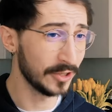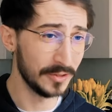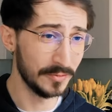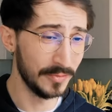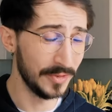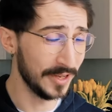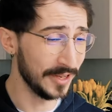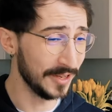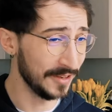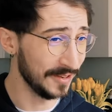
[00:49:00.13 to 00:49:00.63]
to
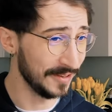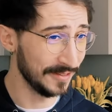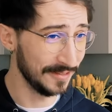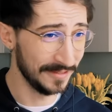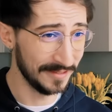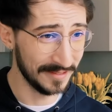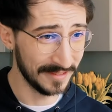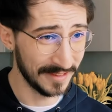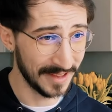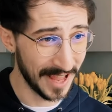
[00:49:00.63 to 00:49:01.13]
be
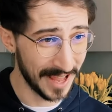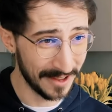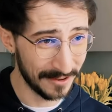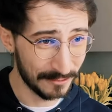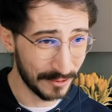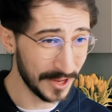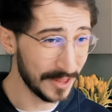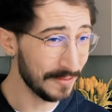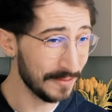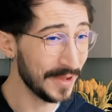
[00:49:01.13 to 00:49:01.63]

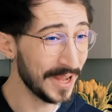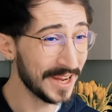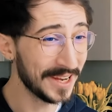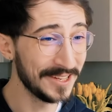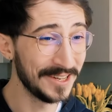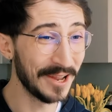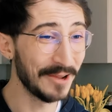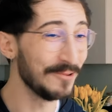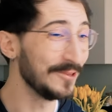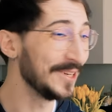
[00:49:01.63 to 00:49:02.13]

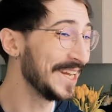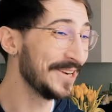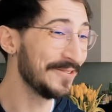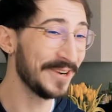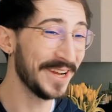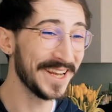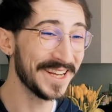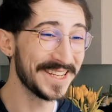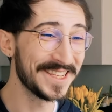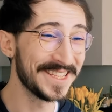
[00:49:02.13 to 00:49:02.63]
rhythmic, no
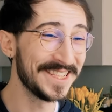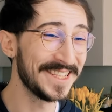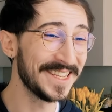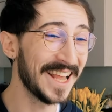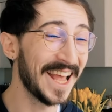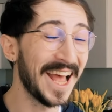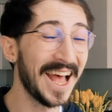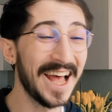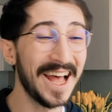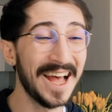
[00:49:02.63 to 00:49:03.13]

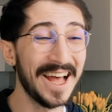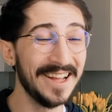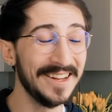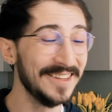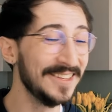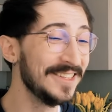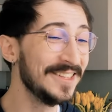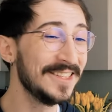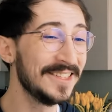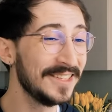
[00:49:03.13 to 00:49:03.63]
lyrics,
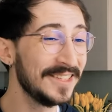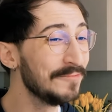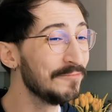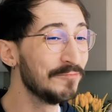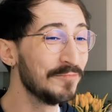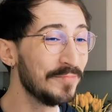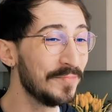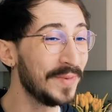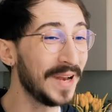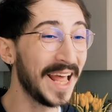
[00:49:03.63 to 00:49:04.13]
and
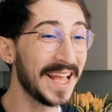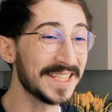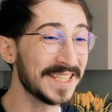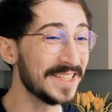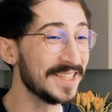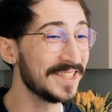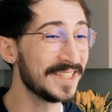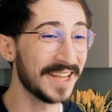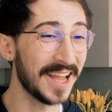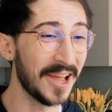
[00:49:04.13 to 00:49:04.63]

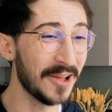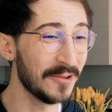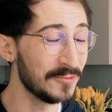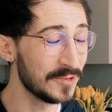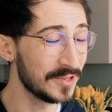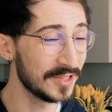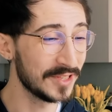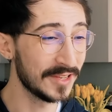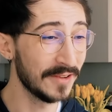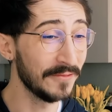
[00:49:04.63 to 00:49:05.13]
pleasant
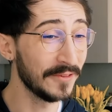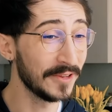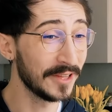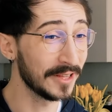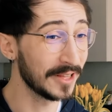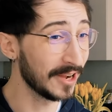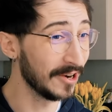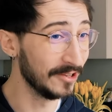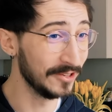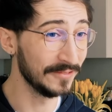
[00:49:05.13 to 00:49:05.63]
sounds, something
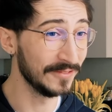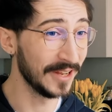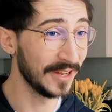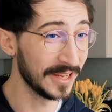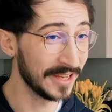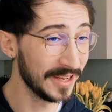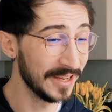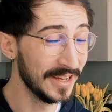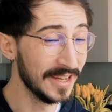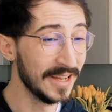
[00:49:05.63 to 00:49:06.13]
that kind of
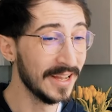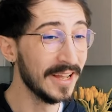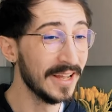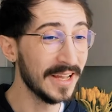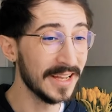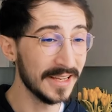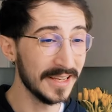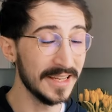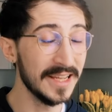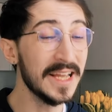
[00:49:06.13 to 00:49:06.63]
like
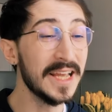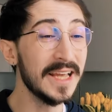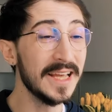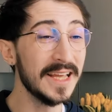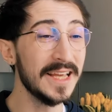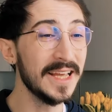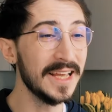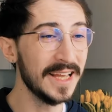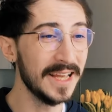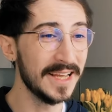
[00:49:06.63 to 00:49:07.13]
It,
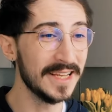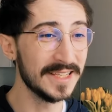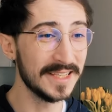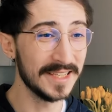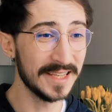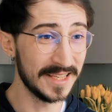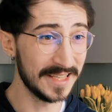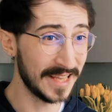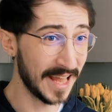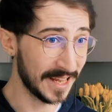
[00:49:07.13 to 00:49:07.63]
it is
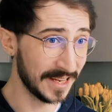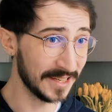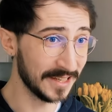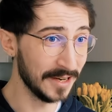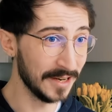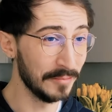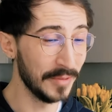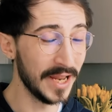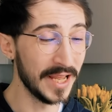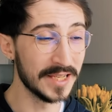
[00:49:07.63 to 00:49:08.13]

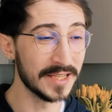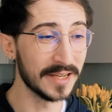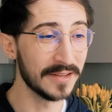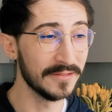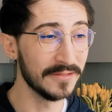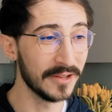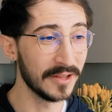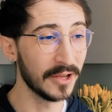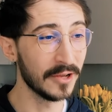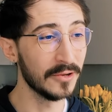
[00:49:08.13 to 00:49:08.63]
aesthetically pleasing
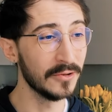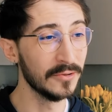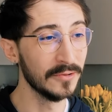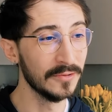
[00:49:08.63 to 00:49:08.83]
for you.